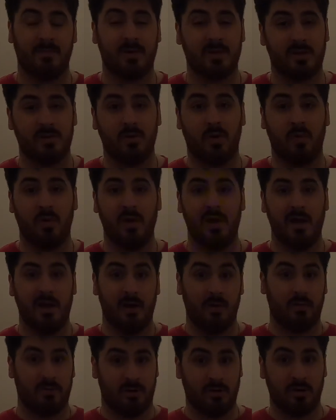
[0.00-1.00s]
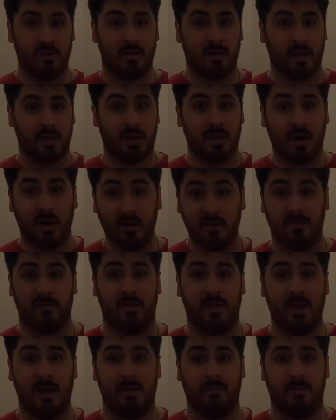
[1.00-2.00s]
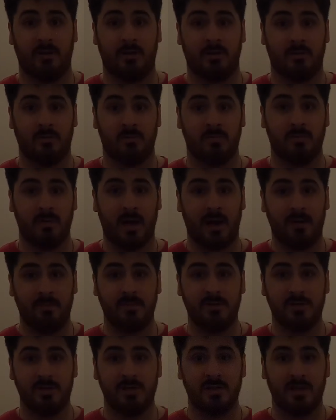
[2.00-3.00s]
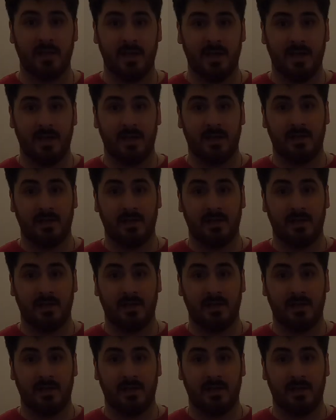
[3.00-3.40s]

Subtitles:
But no, there is a lot of games. So Real Madrid